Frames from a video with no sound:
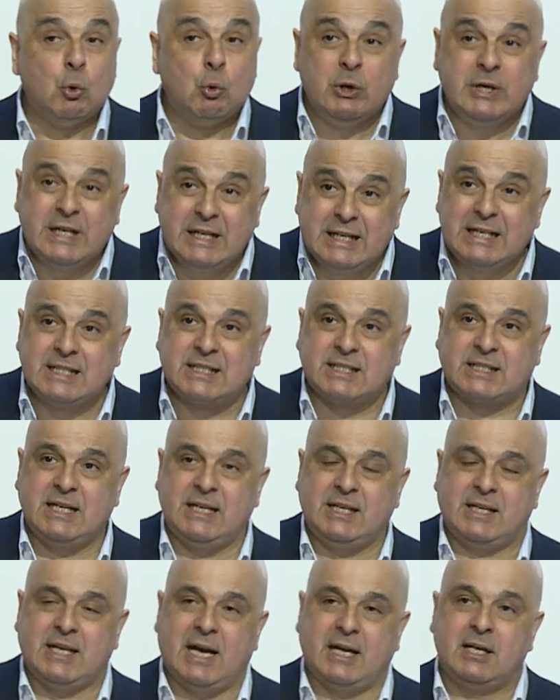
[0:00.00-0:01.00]
We didn't
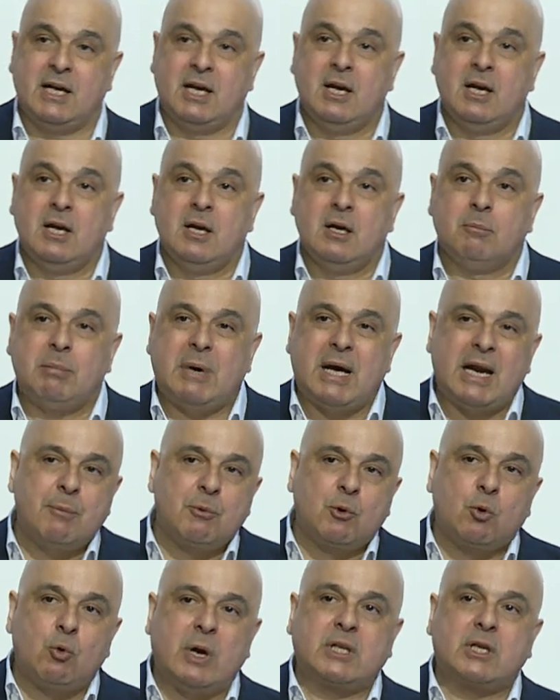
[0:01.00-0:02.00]
see that. But
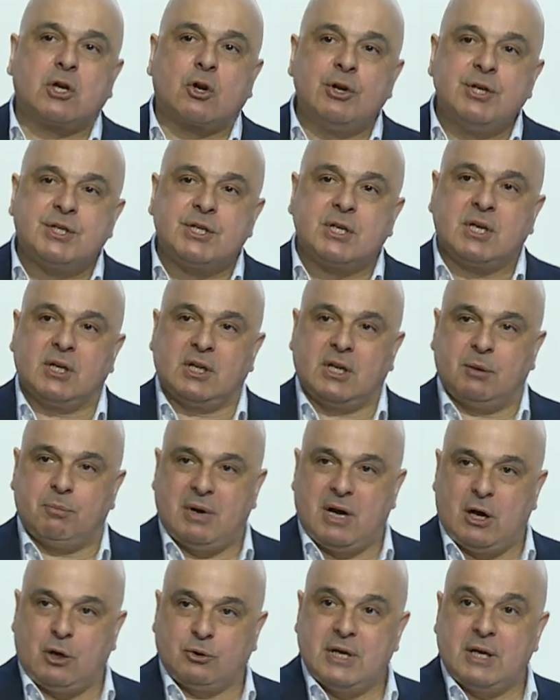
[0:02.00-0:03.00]
I'm quite critical
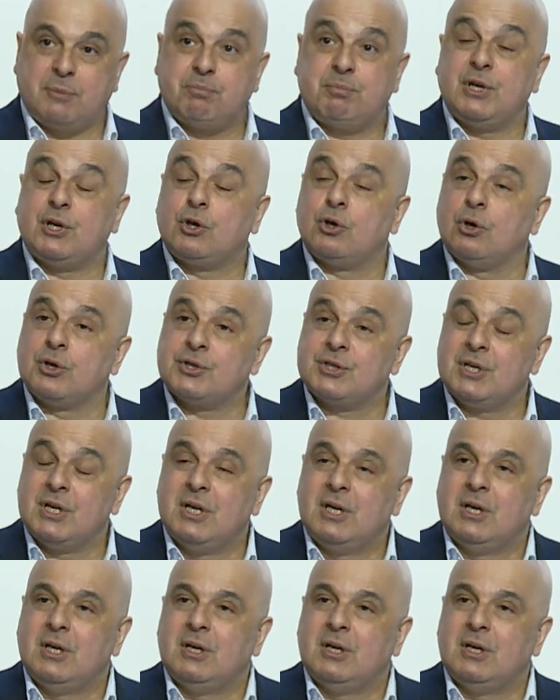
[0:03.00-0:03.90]
about that because